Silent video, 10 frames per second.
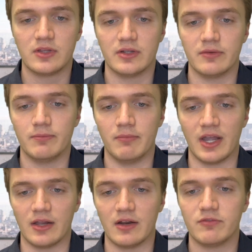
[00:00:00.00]
the
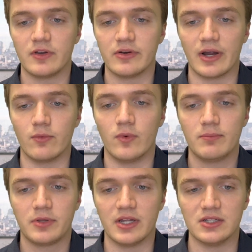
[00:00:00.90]
man and figure out what
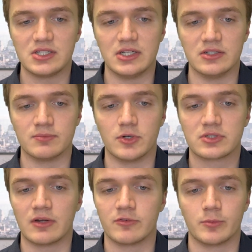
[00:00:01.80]
place he is most
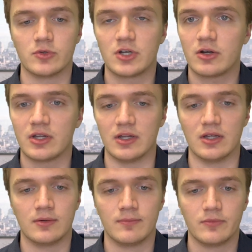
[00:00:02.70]
comfortable talking in,
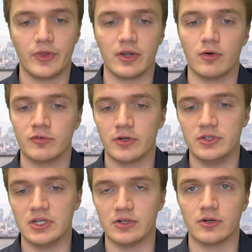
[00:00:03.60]
like over a
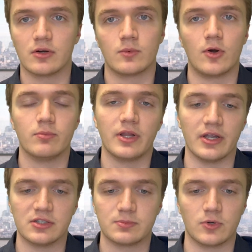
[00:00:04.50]
dinner or while playing
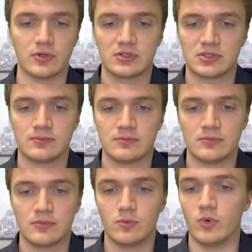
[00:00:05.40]
sports.
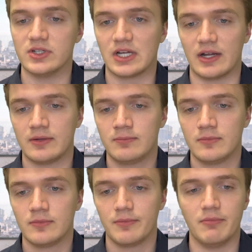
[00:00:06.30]
What time?
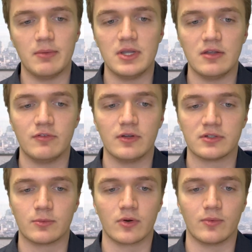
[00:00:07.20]
Maybe he feels
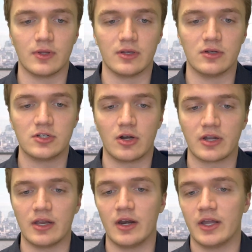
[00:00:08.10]
more willing to talk
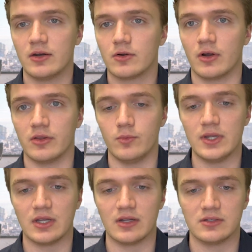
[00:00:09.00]
at night or on the
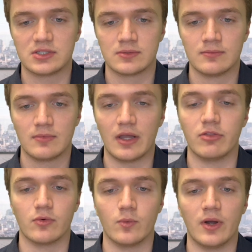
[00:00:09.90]
weekends. And
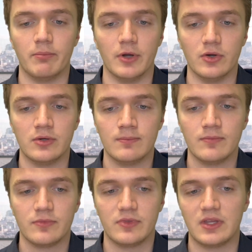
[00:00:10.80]
through what mode?
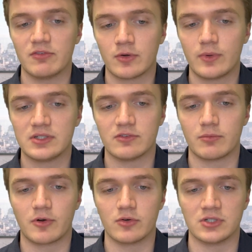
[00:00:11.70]
Different ways of
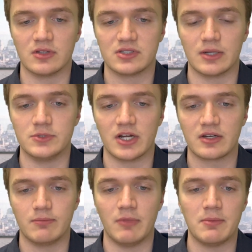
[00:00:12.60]
approaching the subject
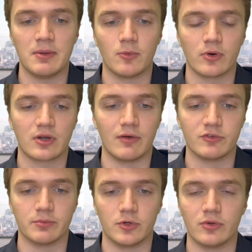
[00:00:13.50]
may be more
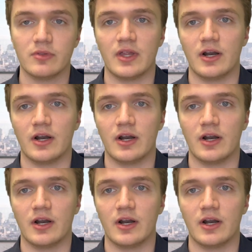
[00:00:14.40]
comfortable than